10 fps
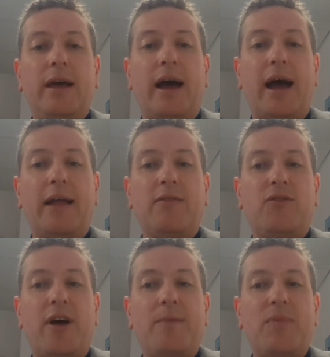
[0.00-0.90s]
And
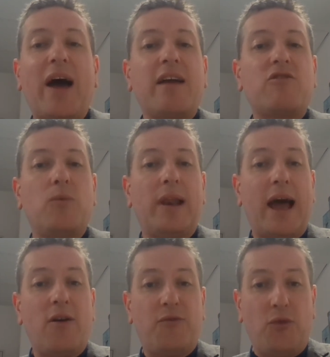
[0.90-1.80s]
um, that is to
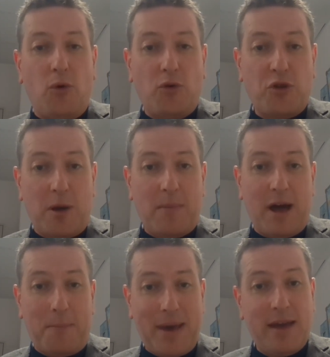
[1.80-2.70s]
allow for some
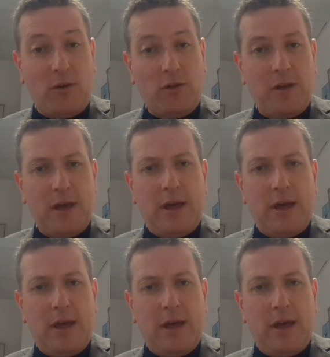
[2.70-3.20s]
appeals.